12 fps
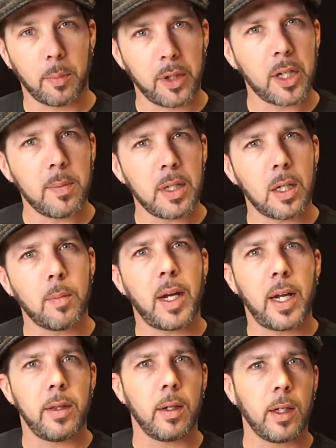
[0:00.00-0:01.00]
the Premium
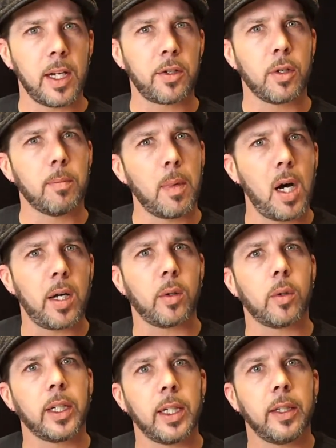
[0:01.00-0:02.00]
and the lesser
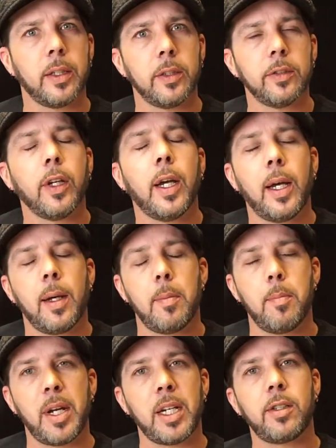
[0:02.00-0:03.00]
model is
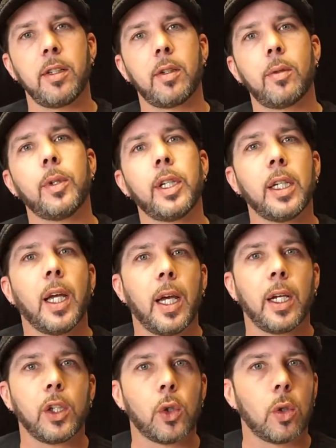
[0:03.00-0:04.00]
basically
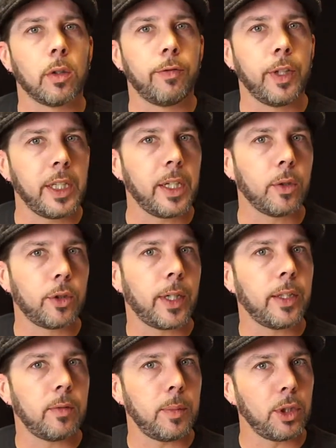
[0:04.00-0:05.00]
your video
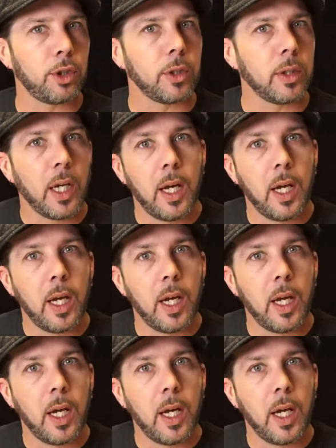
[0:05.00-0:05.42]
transmission.